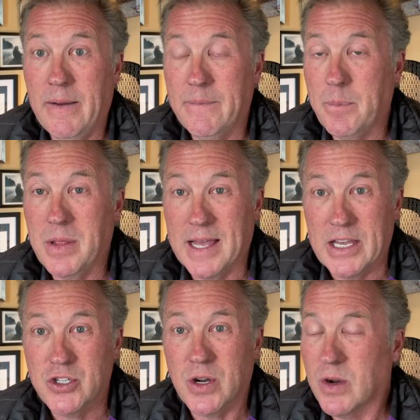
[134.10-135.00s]

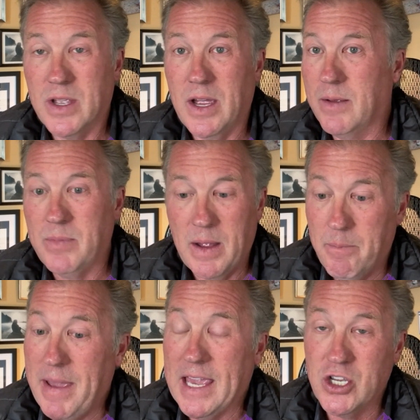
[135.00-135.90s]
pledge, or
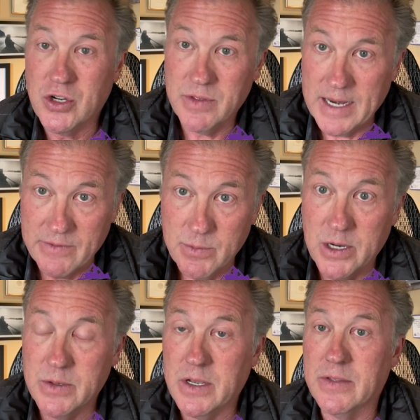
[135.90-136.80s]
making sure that
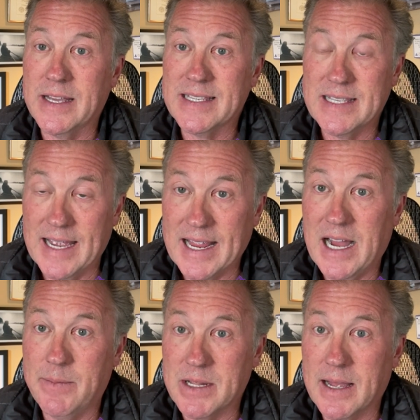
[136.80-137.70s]
everybody was on that
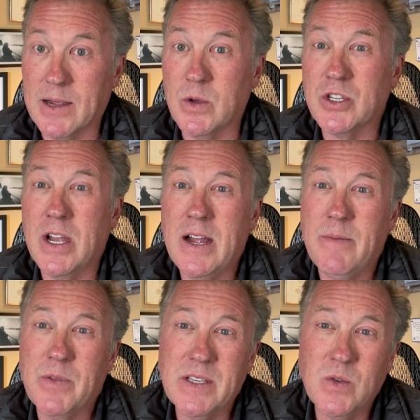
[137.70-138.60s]
common language.
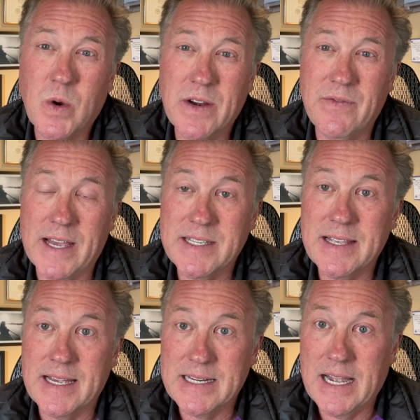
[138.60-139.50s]
This is where investing
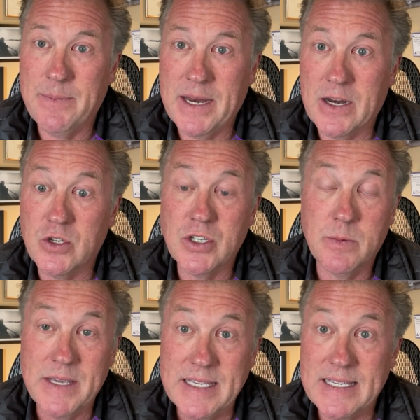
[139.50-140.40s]
that time and energy to
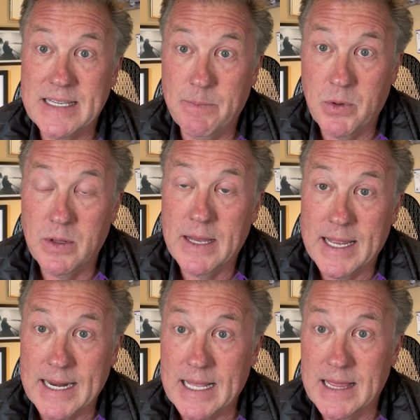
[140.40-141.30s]
be simple
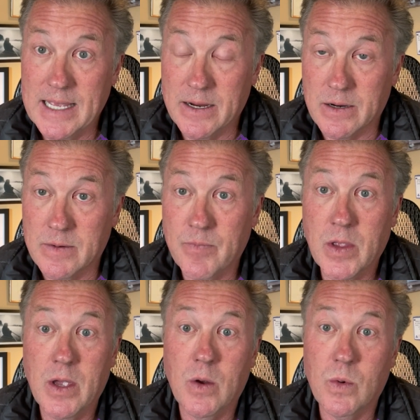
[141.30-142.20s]
and clear
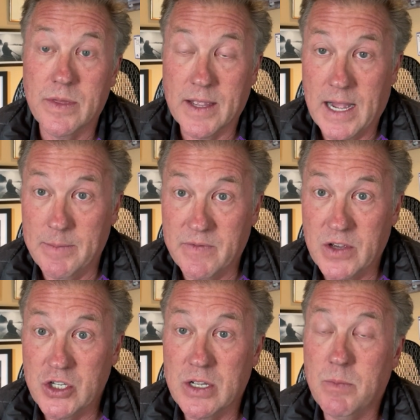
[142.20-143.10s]
with a common
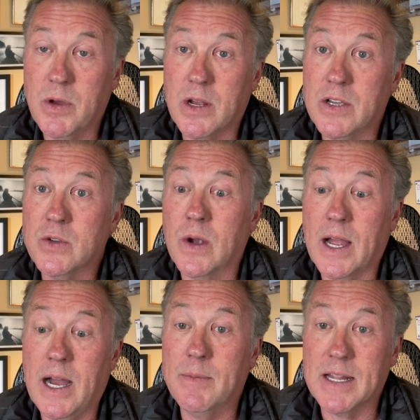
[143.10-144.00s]
vision, but also a
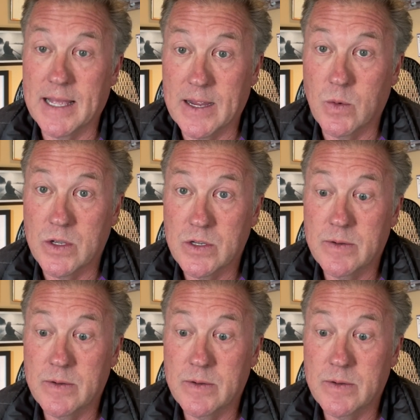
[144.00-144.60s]
common language.